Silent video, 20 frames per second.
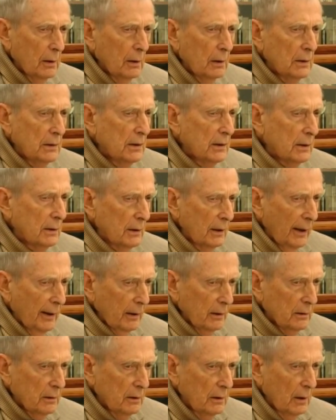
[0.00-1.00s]

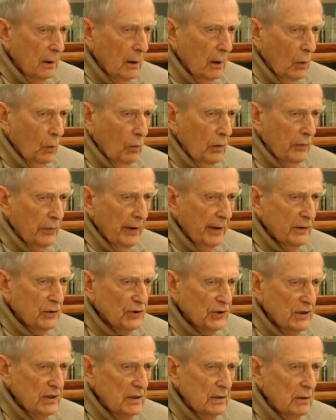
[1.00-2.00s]
neglect when they
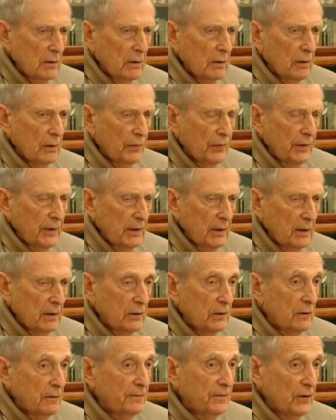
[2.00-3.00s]
see the
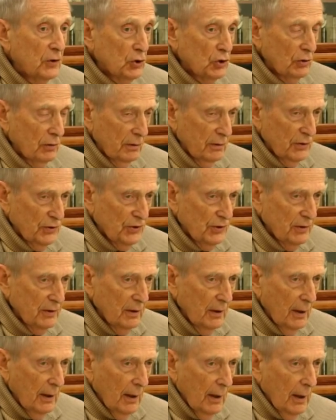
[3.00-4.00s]
divisions.
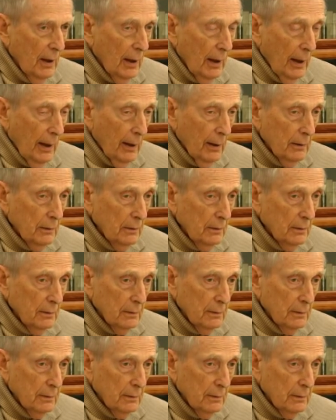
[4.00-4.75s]
And